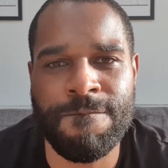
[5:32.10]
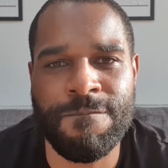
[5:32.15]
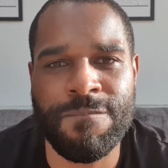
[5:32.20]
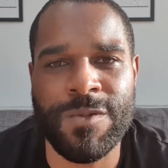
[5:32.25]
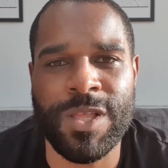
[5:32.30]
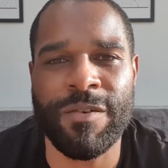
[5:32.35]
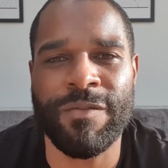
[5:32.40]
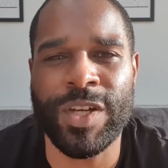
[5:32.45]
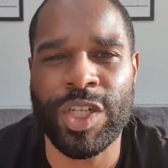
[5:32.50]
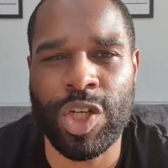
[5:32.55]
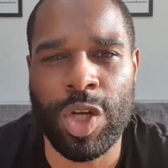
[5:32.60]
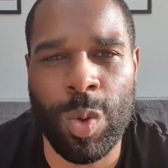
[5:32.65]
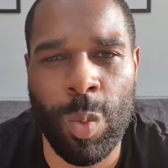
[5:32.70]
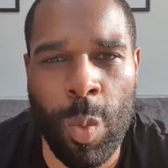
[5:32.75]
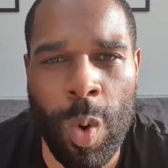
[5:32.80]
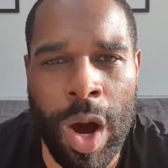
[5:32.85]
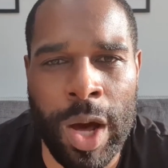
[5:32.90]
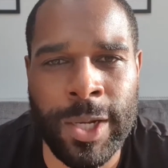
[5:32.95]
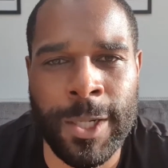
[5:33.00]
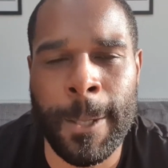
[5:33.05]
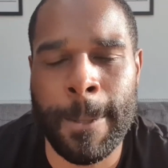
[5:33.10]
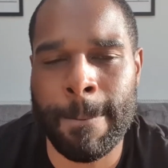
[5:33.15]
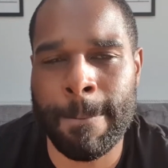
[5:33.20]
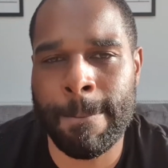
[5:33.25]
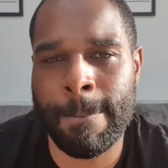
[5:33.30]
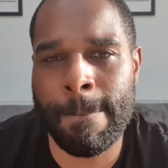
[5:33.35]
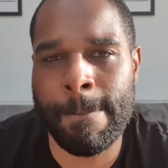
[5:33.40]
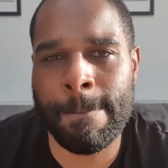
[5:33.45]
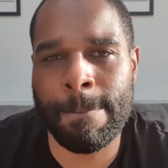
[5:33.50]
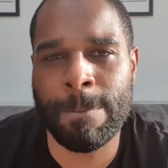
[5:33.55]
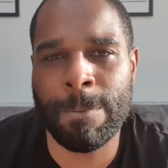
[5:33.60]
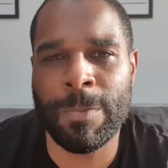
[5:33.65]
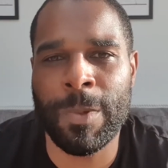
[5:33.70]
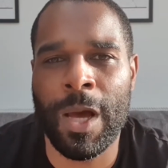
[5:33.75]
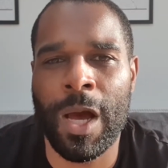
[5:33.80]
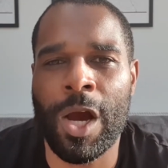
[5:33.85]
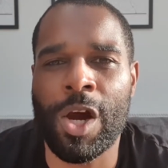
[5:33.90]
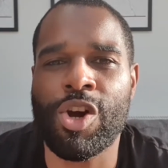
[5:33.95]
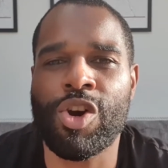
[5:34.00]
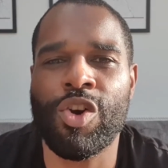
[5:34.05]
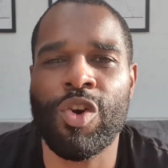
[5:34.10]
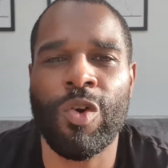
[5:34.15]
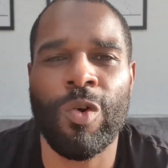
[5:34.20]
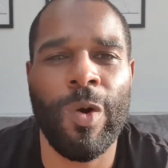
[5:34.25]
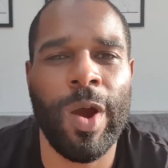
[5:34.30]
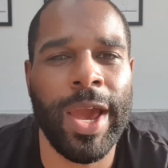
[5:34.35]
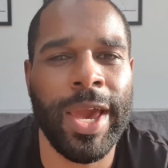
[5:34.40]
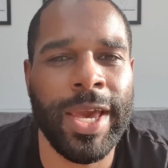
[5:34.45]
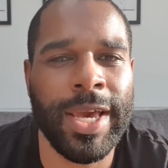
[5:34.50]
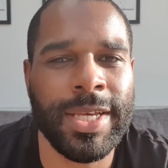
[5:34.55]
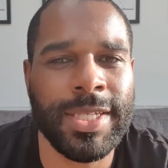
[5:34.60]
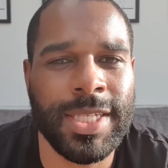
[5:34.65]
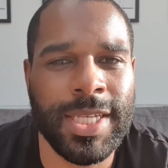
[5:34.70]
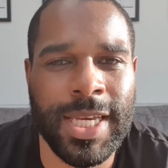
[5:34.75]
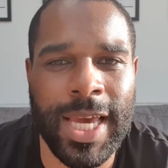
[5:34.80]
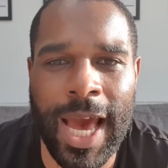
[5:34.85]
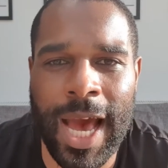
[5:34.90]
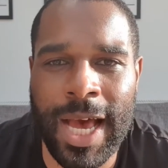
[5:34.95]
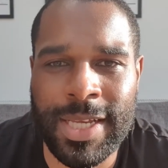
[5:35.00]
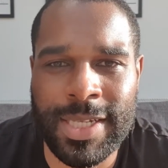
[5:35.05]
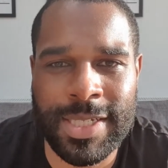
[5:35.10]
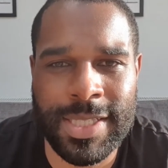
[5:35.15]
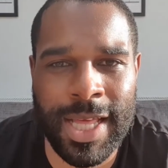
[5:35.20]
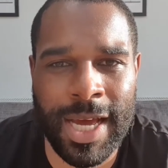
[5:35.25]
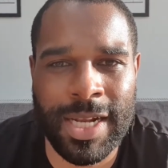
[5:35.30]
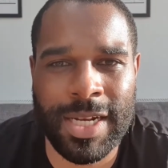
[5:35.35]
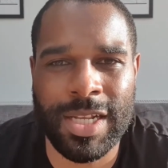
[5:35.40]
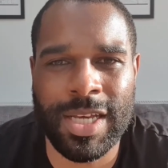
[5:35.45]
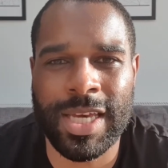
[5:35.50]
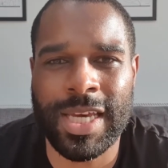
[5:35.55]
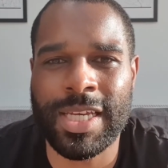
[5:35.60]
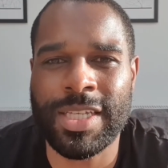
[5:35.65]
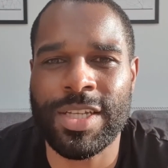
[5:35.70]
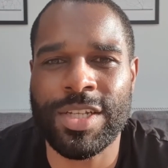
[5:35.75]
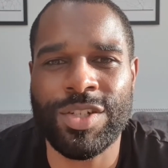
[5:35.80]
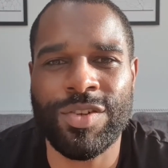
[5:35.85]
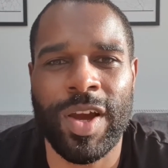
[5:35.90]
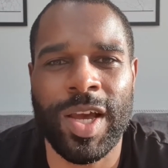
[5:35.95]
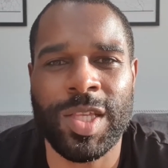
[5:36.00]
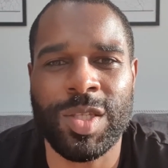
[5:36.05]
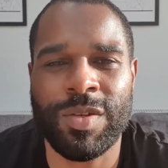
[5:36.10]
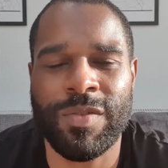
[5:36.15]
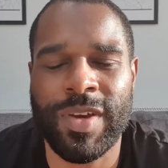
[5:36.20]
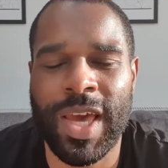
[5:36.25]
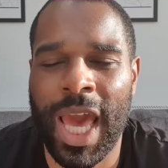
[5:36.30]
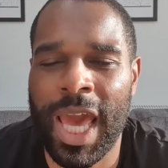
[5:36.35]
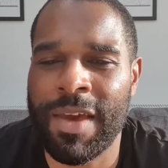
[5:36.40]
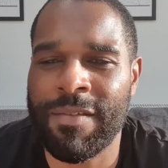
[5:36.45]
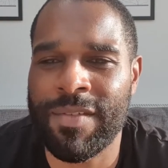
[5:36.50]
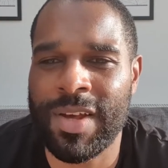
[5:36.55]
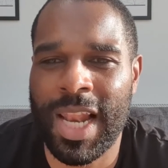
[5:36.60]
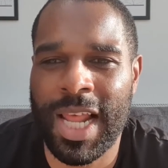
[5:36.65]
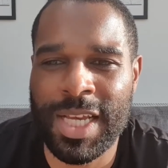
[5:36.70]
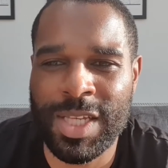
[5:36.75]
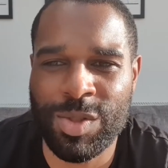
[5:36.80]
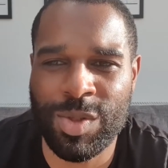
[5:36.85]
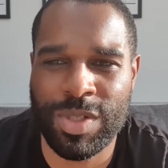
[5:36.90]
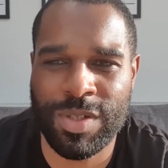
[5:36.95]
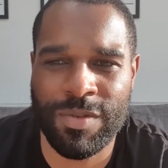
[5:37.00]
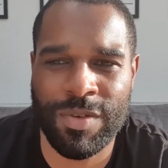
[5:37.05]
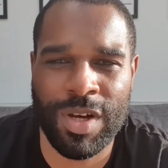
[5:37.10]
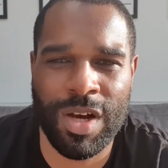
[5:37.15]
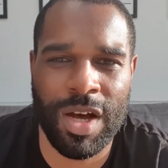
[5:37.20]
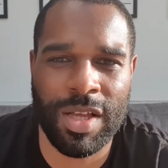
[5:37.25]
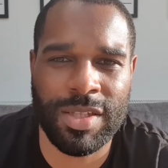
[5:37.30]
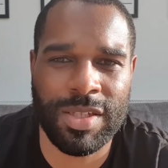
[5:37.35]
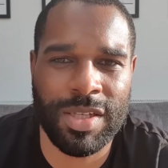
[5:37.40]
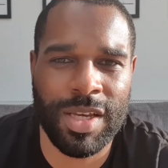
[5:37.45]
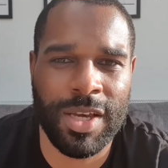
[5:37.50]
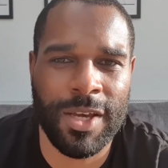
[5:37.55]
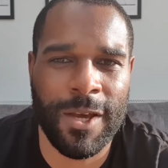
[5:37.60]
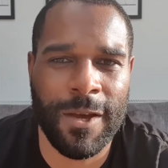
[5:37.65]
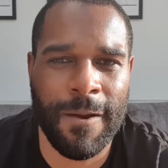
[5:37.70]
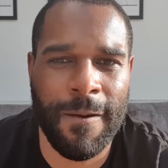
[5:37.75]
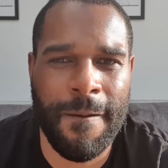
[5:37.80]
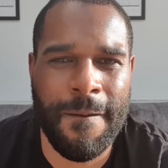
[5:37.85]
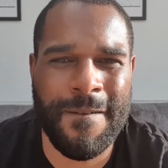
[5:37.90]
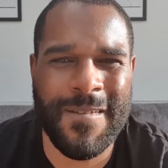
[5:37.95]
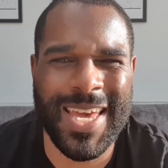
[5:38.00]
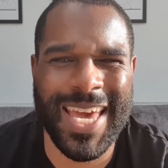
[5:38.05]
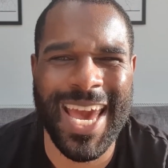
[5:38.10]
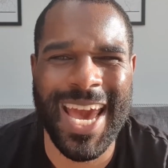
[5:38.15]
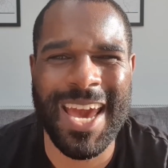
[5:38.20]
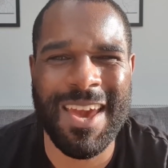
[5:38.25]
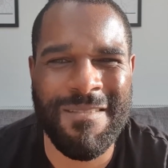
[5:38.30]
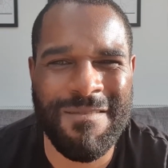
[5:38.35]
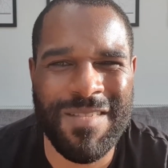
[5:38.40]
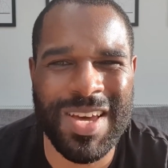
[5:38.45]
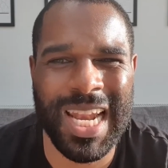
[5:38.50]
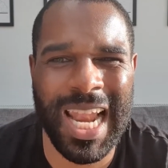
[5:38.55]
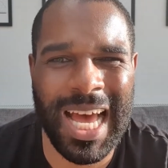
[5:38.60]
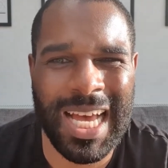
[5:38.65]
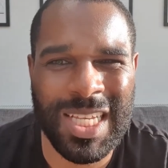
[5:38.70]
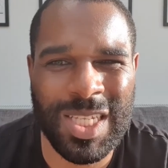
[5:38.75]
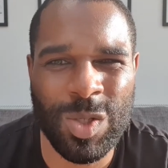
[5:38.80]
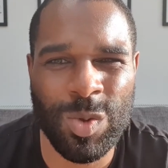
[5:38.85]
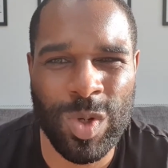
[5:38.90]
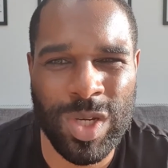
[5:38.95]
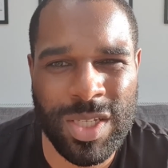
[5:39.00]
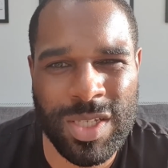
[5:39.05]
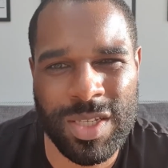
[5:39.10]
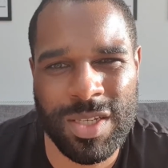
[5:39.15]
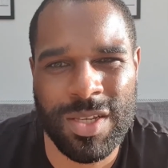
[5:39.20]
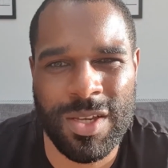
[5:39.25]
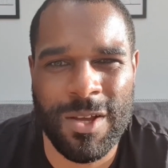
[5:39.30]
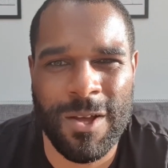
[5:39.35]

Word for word: Division One. Crazy gas tank. The geezer trains with Cain Velasquez for God's sake. Cain Velasquez.